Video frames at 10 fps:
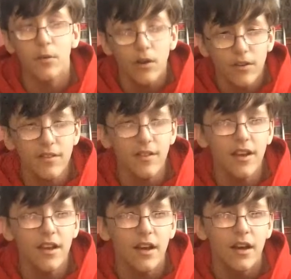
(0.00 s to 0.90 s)
So I'm going to
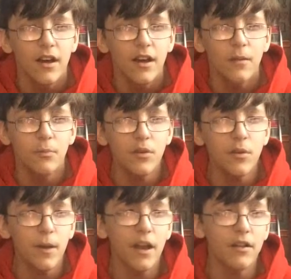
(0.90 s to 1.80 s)
say
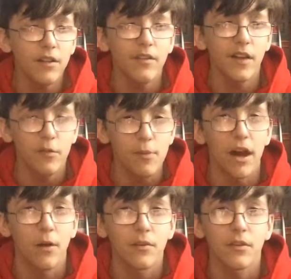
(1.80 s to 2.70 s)
Bruce Banner does have
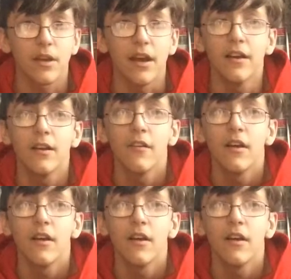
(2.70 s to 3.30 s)
powers, okay?